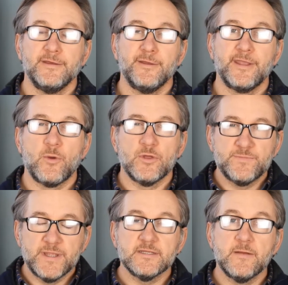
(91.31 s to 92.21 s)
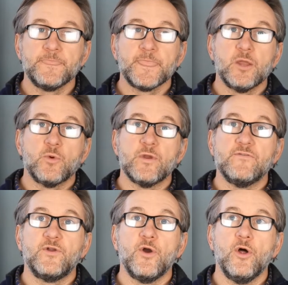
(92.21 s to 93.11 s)
Okay, we've got this pent-up.
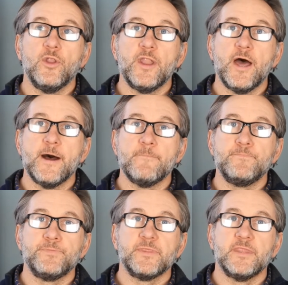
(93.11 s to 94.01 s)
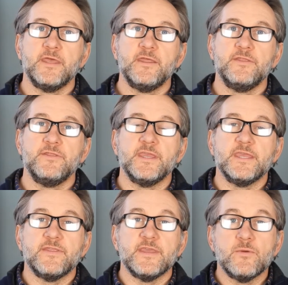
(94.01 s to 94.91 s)
We've got
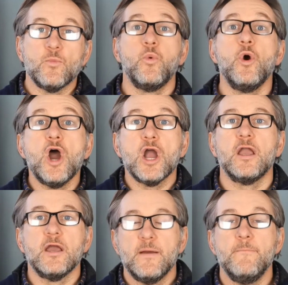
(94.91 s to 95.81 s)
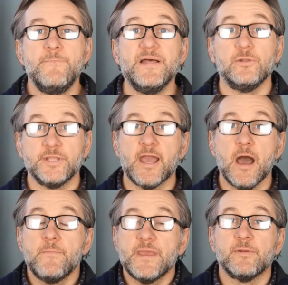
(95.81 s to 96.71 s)
the work building
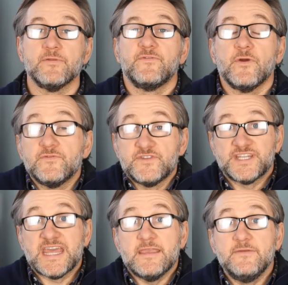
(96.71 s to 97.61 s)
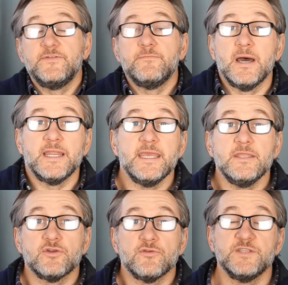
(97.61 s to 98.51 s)
up. People have saved money
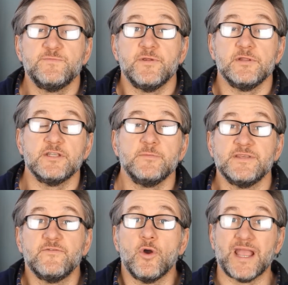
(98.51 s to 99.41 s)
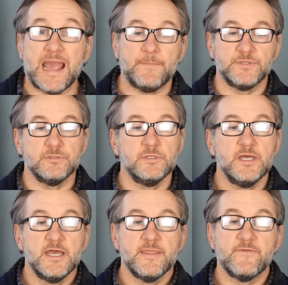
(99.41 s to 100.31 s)
during this period of time, so they've got capital,
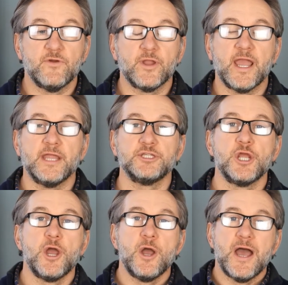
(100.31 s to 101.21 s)
they've got cash.